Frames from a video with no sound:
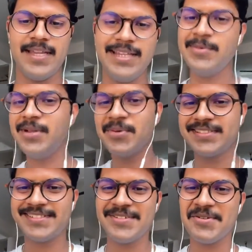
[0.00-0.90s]
Anybody
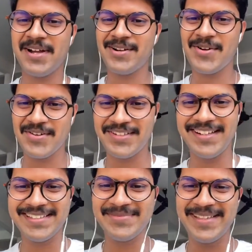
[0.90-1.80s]
wants to know how
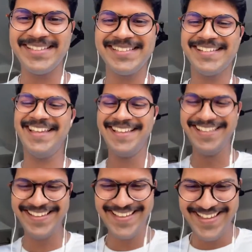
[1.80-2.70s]
concrete is mixed?
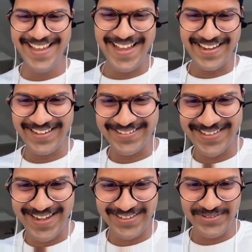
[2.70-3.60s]
I'll answer
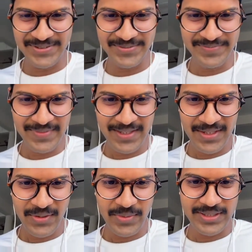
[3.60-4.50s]
that too.
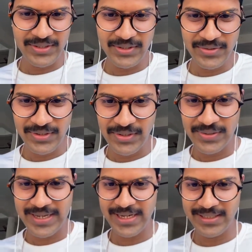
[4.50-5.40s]
Where's your studio
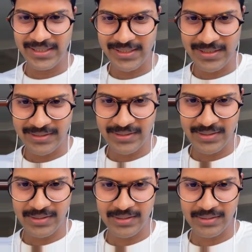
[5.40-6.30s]
located?
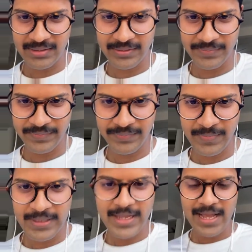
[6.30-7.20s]
Um,
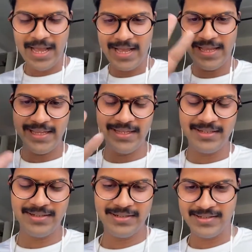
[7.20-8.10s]
Hi.
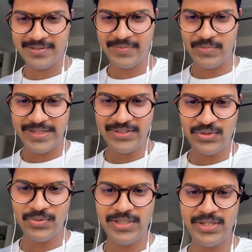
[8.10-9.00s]
So my
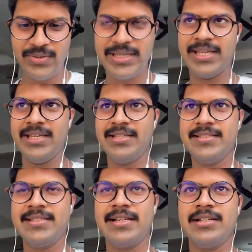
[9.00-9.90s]
studio
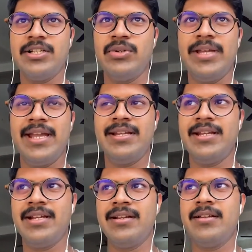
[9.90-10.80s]
is
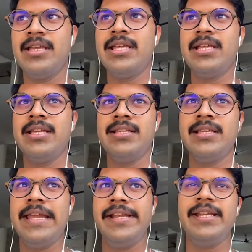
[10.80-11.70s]
located
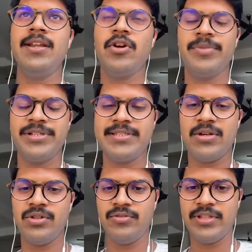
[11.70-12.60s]
80 kilometers
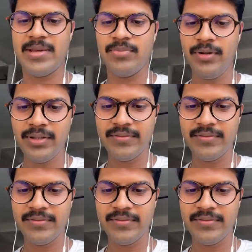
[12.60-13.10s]
south of Udaipur.